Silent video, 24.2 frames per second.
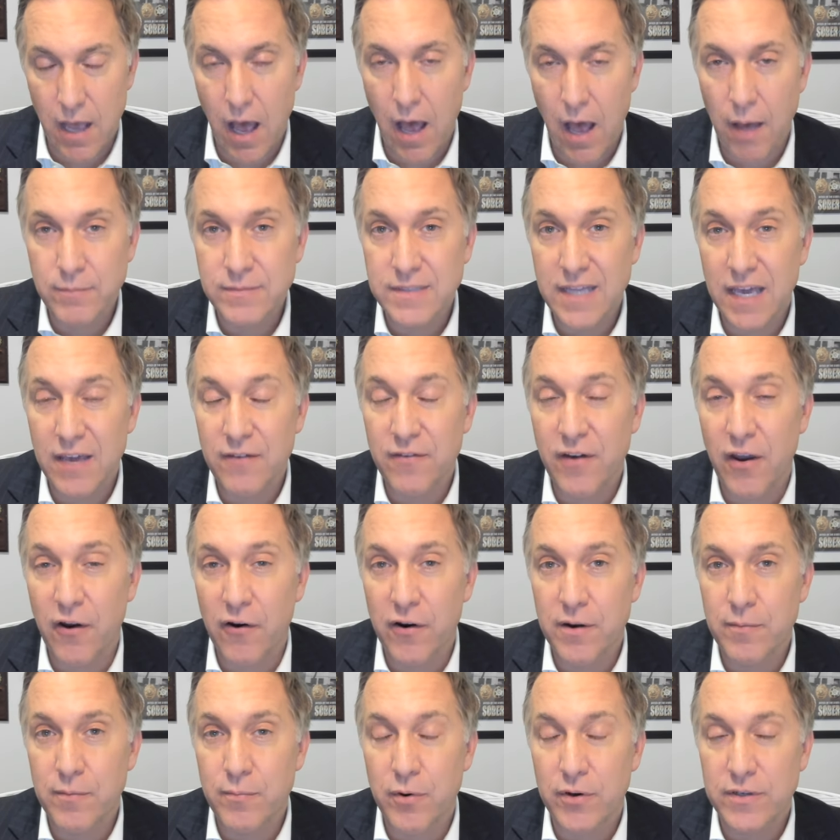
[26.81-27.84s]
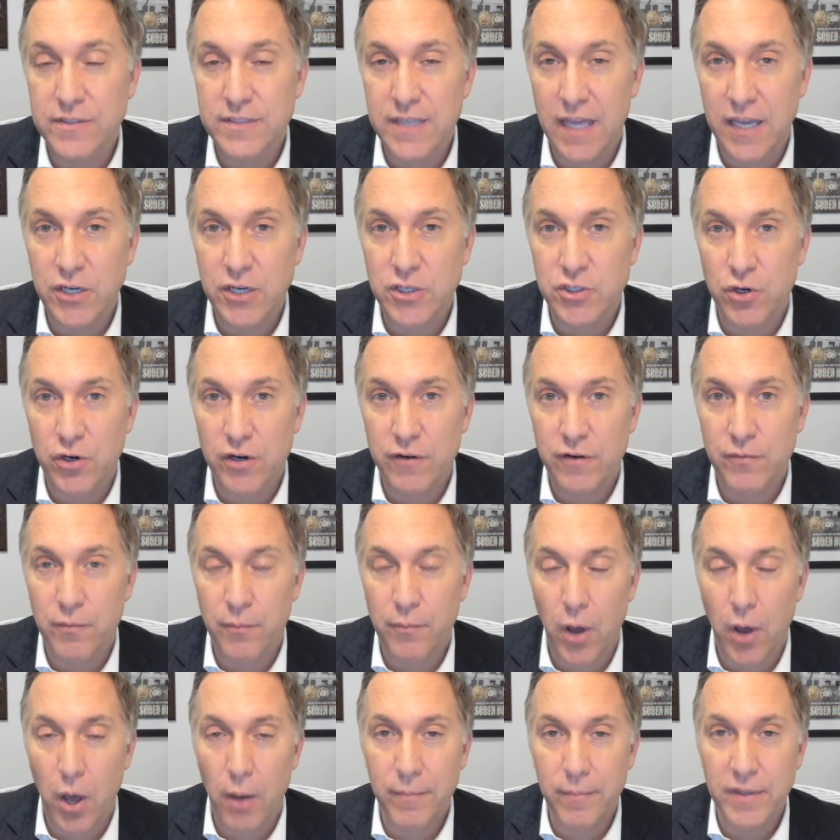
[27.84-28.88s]
I'm Dave Aronberg, state attorney for
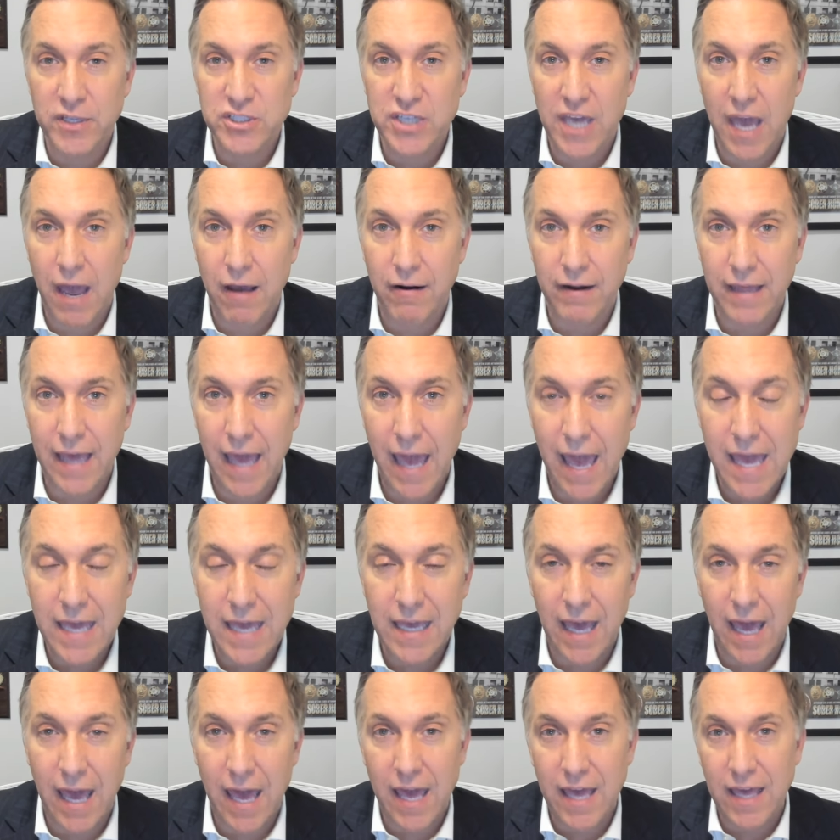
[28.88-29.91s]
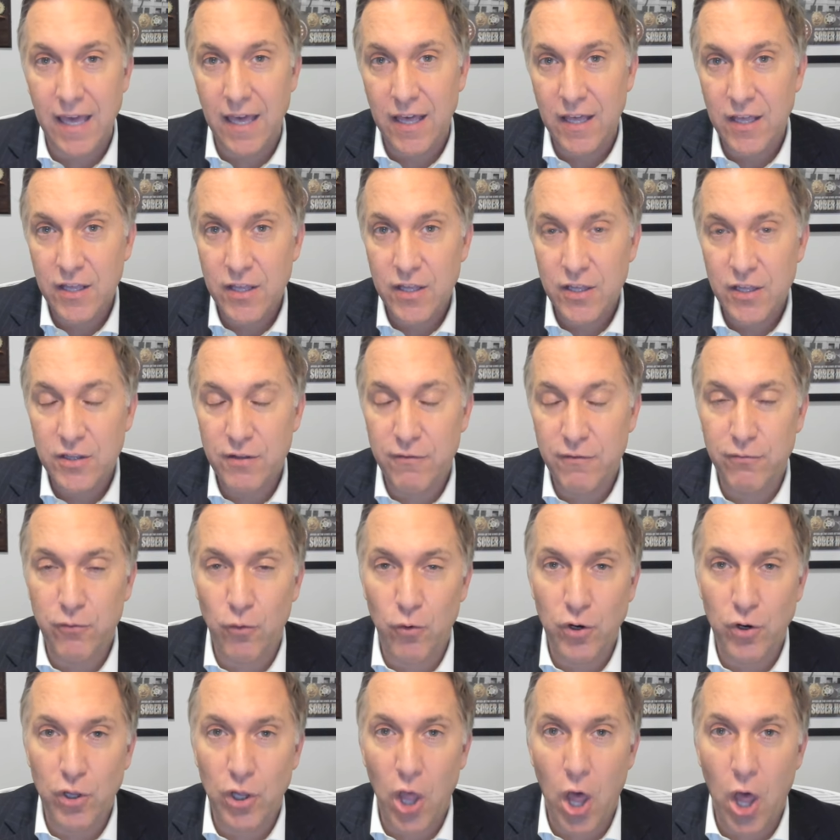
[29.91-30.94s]
Palm Beach County, aka the
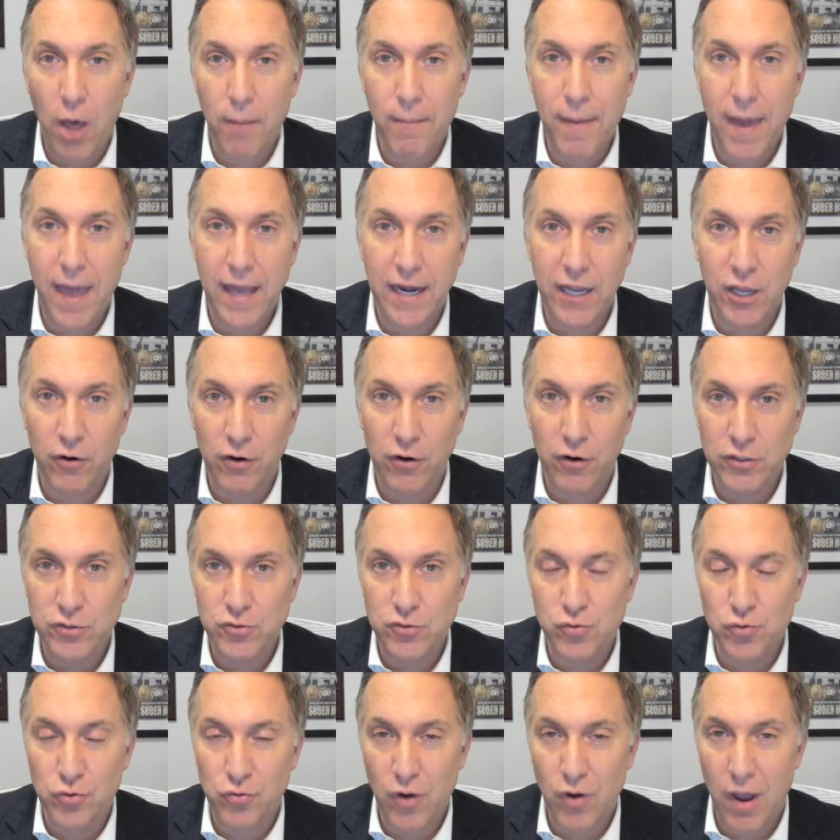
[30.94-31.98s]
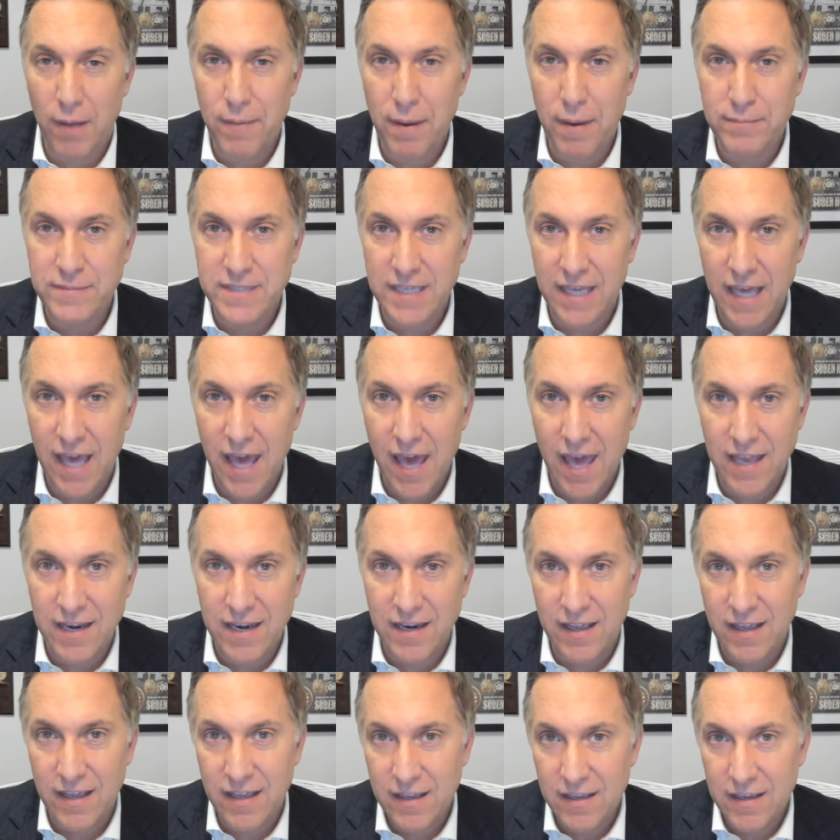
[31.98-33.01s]
Florida lawman here on True Crime
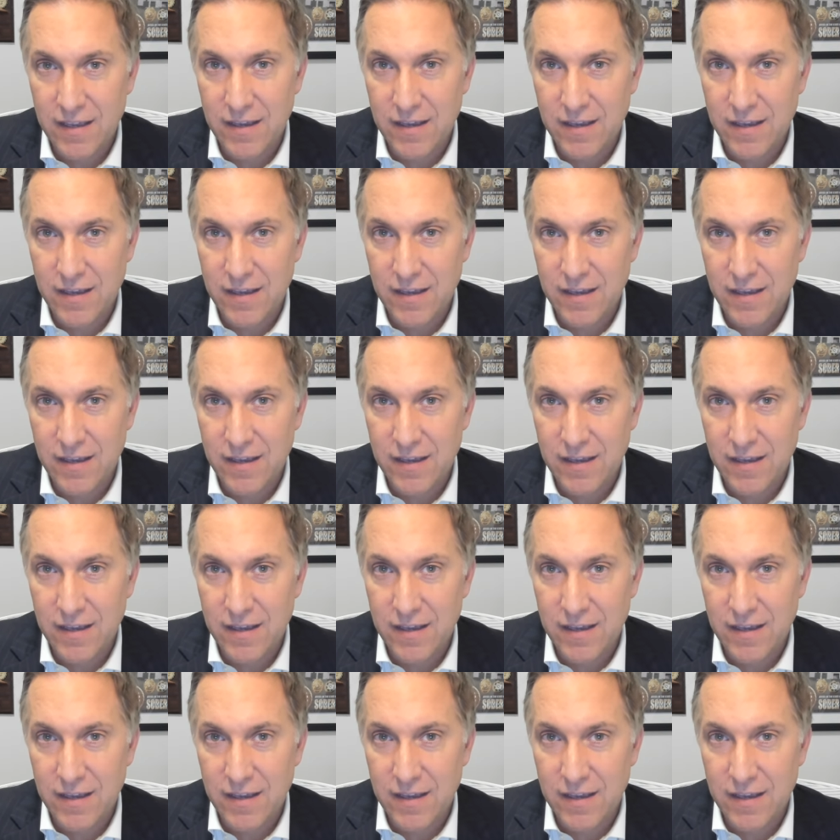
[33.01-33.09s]
MTN.